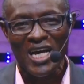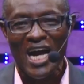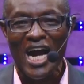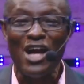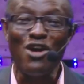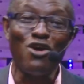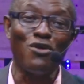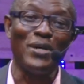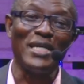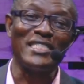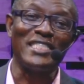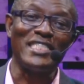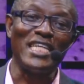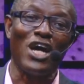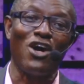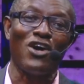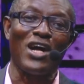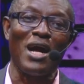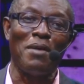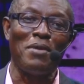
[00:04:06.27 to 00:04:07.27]
I always
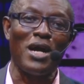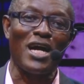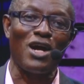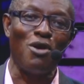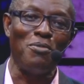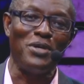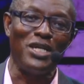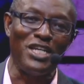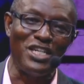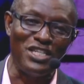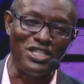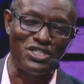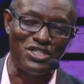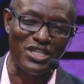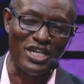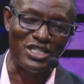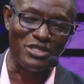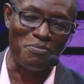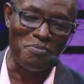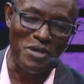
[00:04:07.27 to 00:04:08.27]
tell Gaba Community
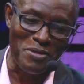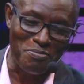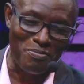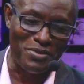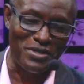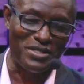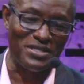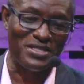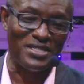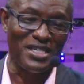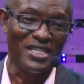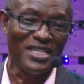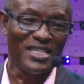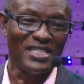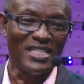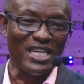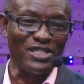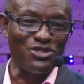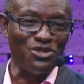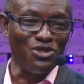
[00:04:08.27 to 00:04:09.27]
Church members
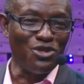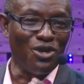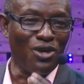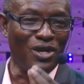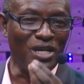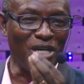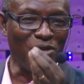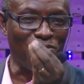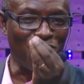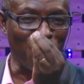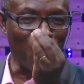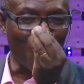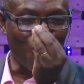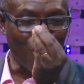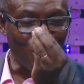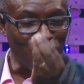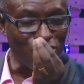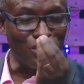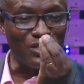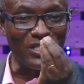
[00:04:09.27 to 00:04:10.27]
that, you know, if you
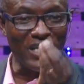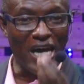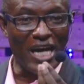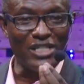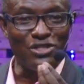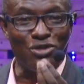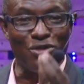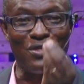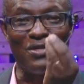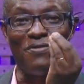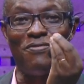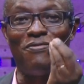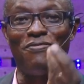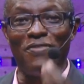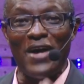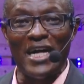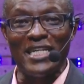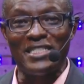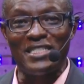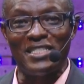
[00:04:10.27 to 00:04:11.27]
go to church on the
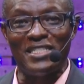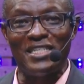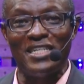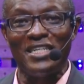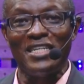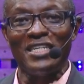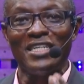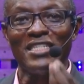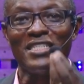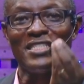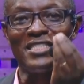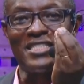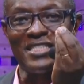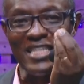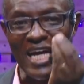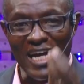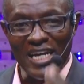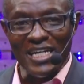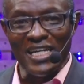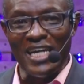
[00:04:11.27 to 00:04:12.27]
first
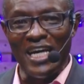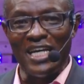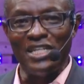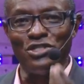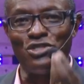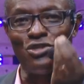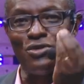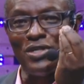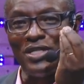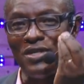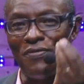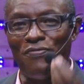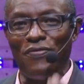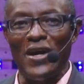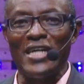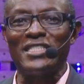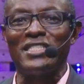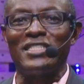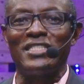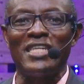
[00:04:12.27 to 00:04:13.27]
Sunday, during the
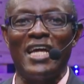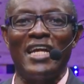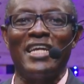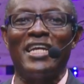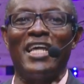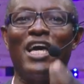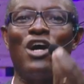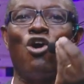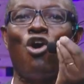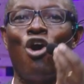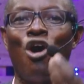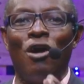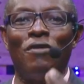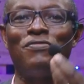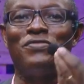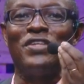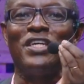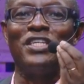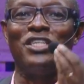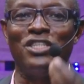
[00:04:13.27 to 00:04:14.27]
first Sunday
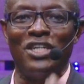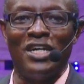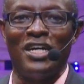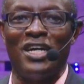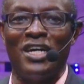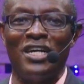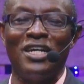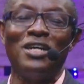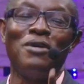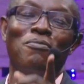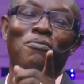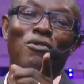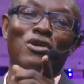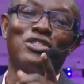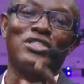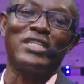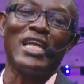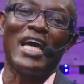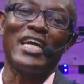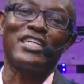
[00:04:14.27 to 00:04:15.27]
of the year,
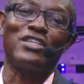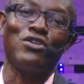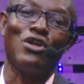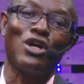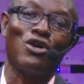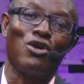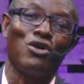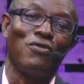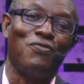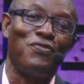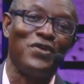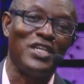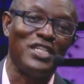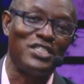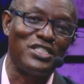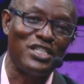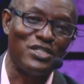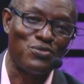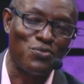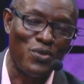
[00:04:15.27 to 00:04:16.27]
most likely you're going to
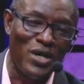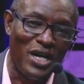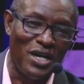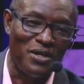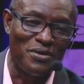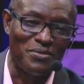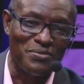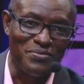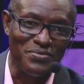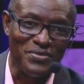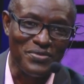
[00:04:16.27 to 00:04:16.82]
finish it well.